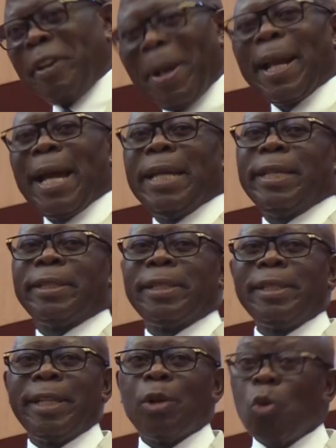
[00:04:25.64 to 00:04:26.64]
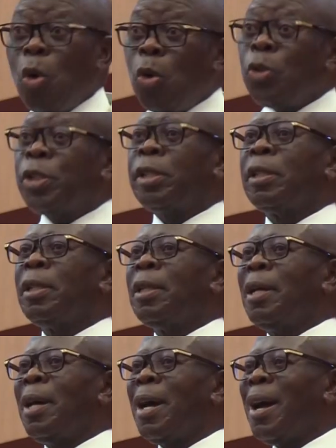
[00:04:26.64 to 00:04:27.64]
matter is, the rules
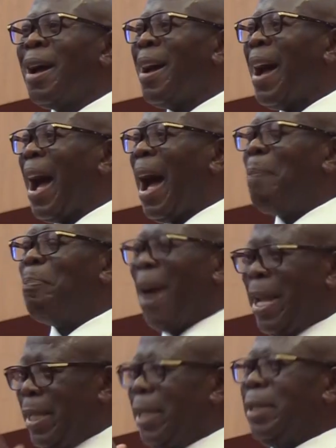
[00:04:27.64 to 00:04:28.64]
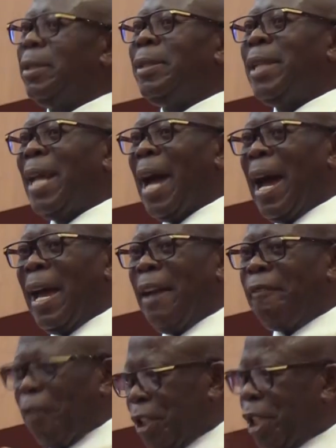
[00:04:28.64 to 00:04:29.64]
are binding. They are
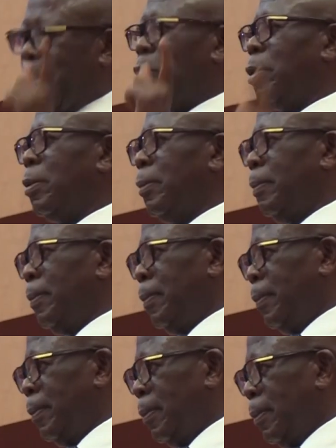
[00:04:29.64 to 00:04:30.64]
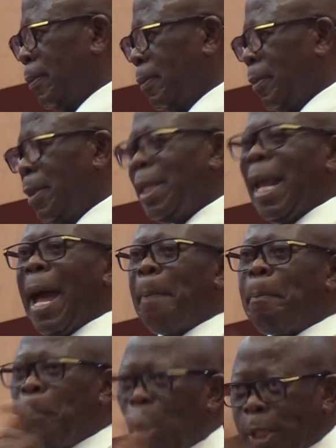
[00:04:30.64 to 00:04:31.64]
enforceable. They are
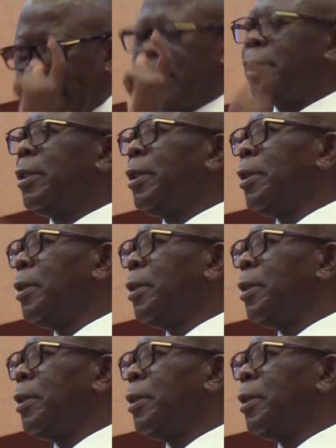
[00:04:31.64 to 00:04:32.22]
potent.